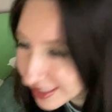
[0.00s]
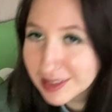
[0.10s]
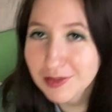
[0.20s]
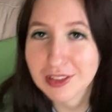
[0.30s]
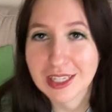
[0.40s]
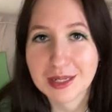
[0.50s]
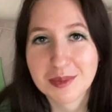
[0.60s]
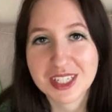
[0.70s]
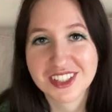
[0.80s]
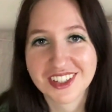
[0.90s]
for letting me
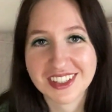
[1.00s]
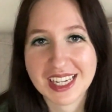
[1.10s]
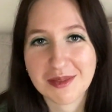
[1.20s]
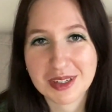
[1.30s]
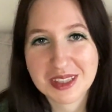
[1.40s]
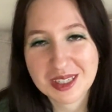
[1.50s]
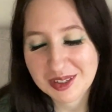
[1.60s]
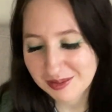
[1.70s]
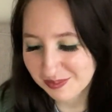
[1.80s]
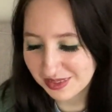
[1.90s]
share that with you.
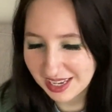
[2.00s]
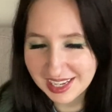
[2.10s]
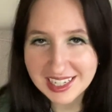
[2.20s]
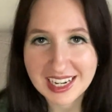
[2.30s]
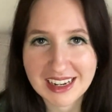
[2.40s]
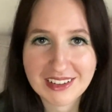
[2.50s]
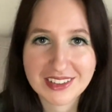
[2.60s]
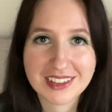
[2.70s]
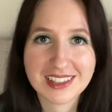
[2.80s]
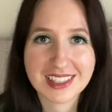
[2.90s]
Now,
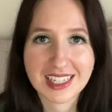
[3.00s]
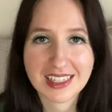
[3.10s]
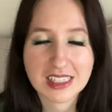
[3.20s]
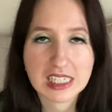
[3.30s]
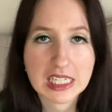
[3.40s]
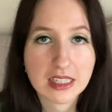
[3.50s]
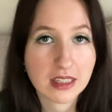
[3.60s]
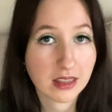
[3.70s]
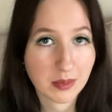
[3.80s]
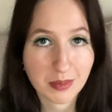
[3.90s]
let's get to
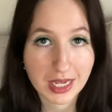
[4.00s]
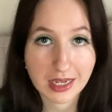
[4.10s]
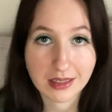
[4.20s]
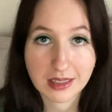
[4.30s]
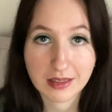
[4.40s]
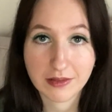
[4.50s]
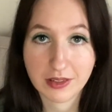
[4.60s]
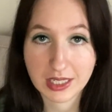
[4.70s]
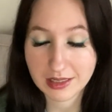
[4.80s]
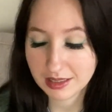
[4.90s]
the main
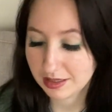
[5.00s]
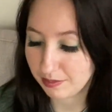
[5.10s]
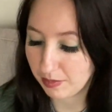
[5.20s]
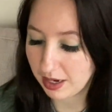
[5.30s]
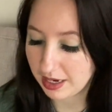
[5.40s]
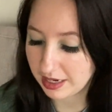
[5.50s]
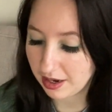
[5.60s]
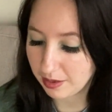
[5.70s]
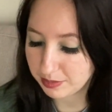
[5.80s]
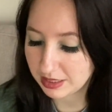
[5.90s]
event, my
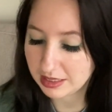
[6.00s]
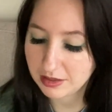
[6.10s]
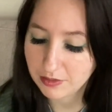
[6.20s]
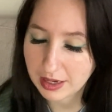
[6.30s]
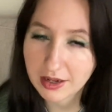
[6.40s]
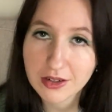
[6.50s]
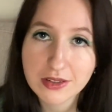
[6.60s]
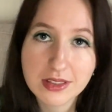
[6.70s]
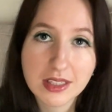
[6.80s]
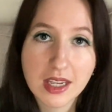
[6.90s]
updated
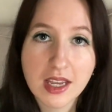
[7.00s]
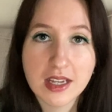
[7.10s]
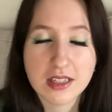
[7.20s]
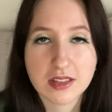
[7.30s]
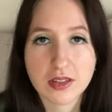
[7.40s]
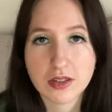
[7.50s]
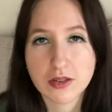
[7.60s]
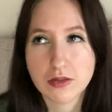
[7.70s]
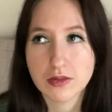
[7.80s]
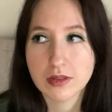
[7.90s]
records.
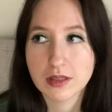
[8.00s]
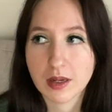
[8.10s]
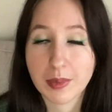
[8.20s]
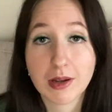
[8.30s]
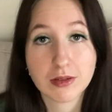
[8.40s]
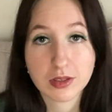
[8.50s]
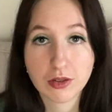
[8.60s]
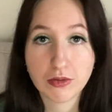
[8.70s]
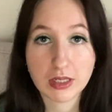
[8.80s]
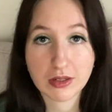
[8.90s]
So, about 2
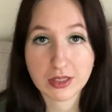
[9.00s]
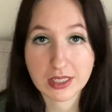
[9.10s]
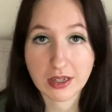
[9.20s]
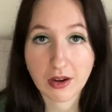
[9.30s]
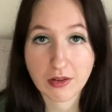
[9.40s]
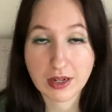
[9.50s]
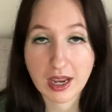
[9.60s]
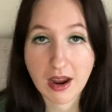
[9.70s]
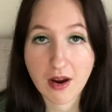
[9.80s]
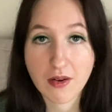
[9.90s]
years ago
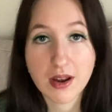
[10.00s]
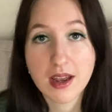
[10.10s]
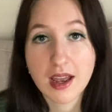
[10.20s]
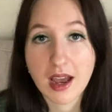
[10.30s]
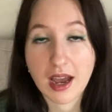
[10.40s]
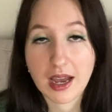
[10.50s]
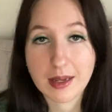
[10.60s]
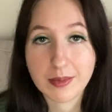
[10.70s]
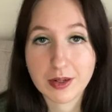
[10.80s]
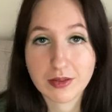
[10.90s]
now,
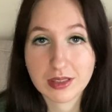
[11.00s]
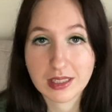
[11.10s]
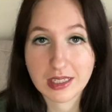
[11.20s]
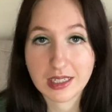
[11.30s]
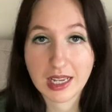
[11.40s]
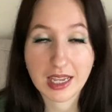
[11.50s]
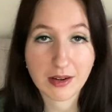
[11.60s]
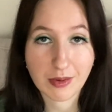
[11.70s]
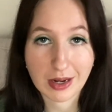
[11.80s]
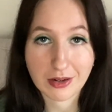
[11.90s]
I posted a
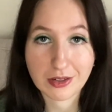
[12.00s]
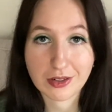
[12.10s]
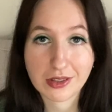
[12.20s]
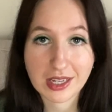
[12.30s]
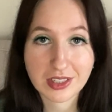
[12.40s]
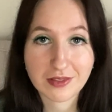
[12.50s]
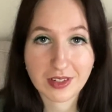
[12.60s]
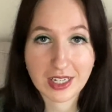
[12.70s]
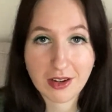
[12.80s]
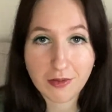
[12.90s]
record collection
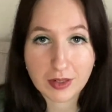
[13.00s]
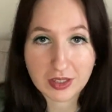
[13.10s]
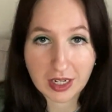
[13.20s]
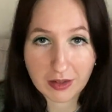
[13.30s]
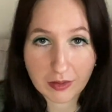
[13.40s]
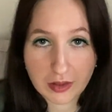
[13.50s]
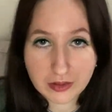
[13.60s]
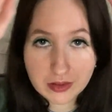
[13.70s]
video, which I will